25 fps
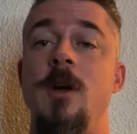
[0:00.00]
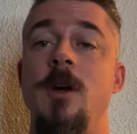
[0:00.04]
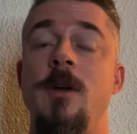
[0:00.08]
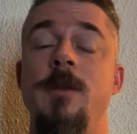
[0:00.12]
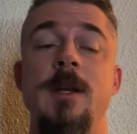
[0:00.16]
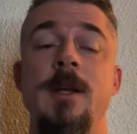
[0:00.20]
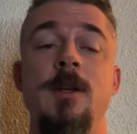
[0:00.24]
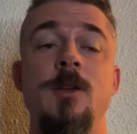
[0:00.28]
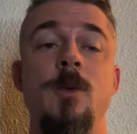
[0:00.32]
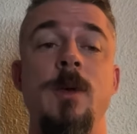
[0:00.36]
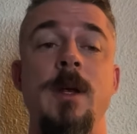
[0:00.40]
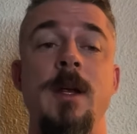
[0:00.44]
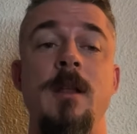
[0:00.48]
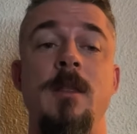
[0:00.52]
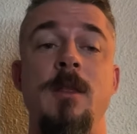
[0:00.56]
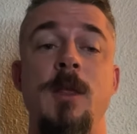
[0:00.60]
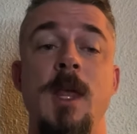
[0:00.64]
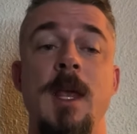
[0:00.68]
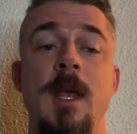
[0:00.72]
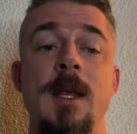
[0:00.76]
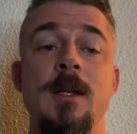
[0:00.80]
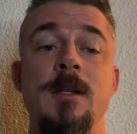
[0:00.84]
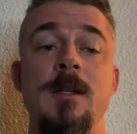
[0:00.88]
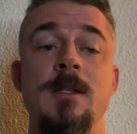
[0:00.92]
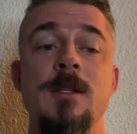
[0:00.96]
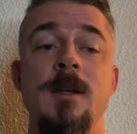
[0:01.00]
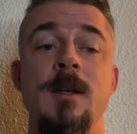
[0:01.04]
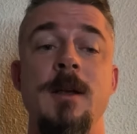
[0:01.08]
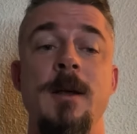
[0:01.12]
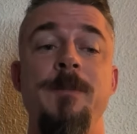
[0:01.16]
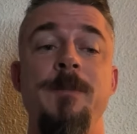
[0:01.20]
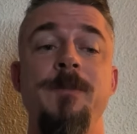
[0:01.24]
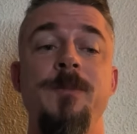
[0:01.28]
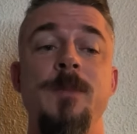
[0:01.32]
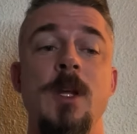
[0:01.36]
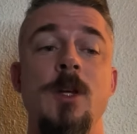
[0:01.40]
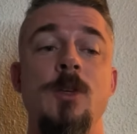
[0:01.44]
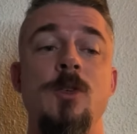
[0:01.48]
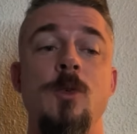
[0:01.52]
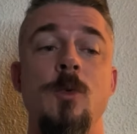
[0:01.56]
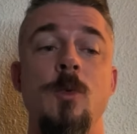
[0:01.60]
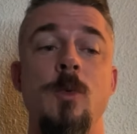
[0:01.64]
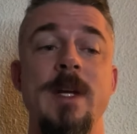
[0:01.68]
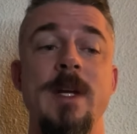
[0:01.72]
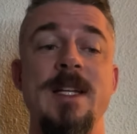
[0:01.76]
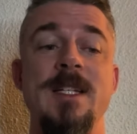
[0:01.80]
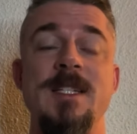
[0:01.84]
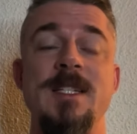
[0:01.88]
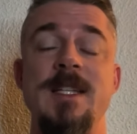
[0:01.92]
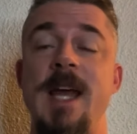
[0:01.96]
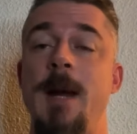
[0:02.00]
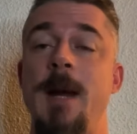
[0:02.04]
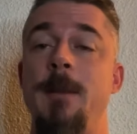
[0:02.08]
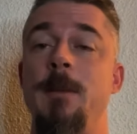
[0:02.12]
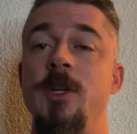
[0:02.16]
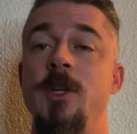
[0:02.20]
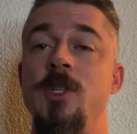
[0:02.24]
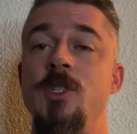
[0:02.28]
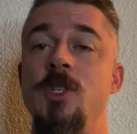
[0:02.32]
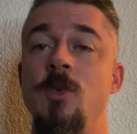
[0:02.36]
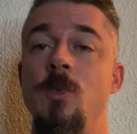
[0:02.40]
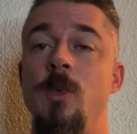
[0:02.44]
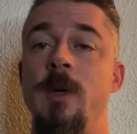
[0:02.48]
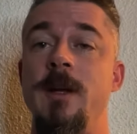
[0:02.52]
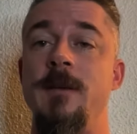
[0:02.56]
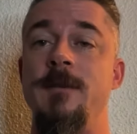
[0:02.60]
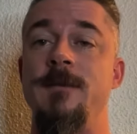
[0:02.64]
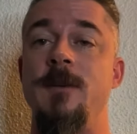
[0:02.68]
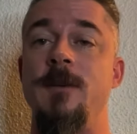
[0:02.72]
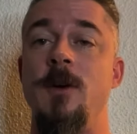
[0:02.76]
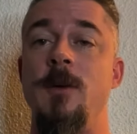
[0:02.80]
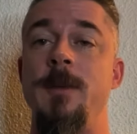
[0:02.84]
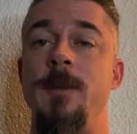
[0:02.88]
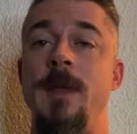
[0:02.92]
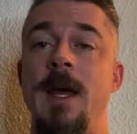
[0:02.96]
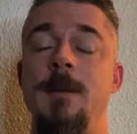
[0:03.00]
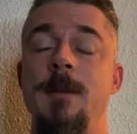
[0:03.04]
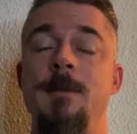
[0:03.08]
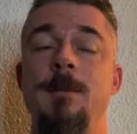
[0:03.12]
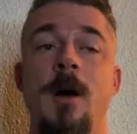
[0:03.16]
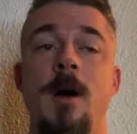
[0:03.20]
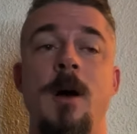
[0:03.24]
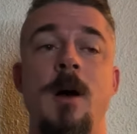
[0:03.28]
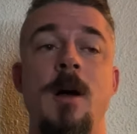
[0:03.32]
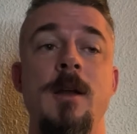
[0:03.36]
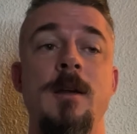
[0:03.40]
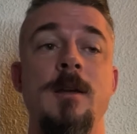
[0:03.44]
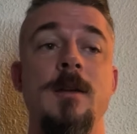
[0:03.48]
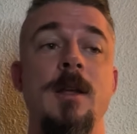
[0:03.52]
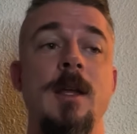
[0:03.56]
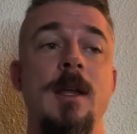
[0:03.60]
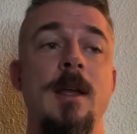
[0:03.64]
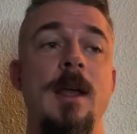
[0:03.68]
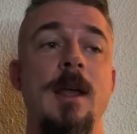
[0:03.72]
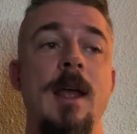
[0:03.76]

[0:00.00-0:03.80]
Are they doing things to reestablish and reaffirm that bond?